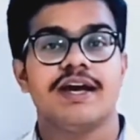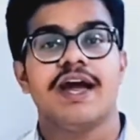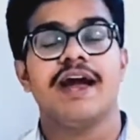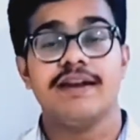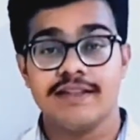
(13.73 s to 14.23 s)

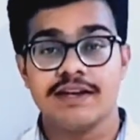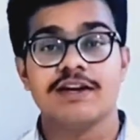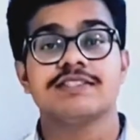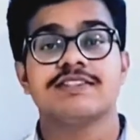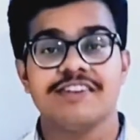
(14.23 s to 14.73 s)
and their
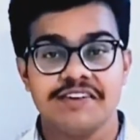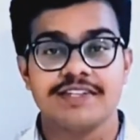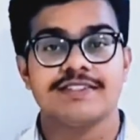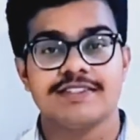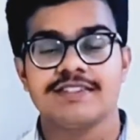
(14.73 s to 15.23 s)

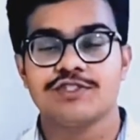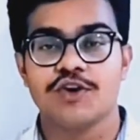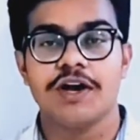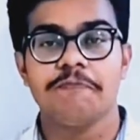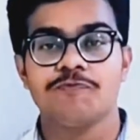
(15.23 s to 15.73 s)
concentrations in
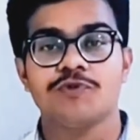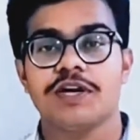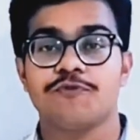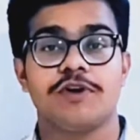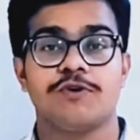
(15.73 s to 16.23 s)
soil
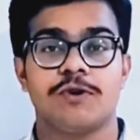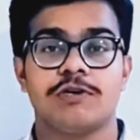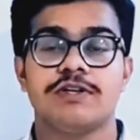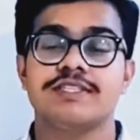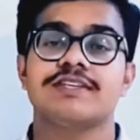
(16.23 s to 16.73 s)
that we are going
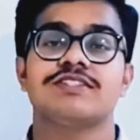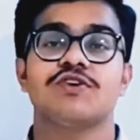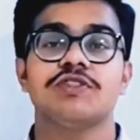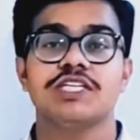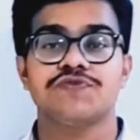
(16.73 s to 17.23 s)
to discuss
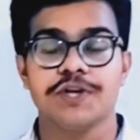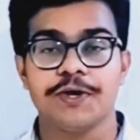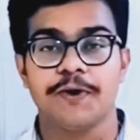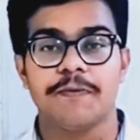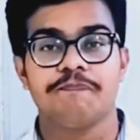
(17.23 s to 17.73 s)
on this
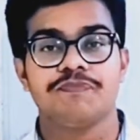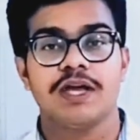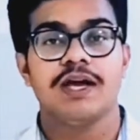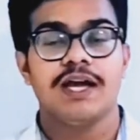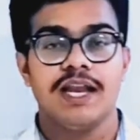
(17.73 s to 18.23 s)
video.
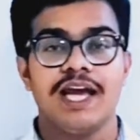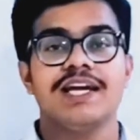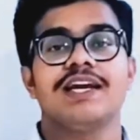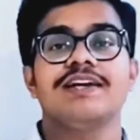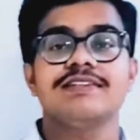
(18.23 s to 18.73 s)
Like,
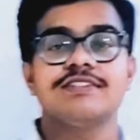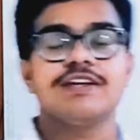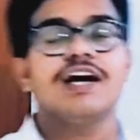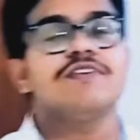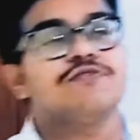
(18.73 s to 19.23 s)
let us
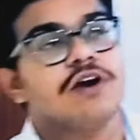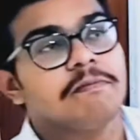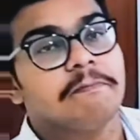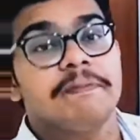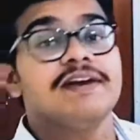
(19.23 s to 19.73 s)
start
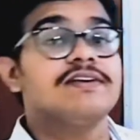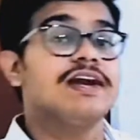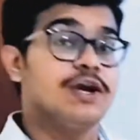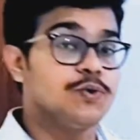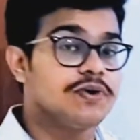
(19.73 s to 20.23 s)
from
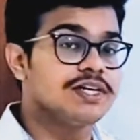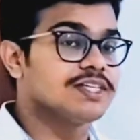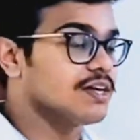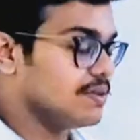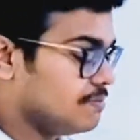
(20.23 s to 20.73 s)
mineral nutrition.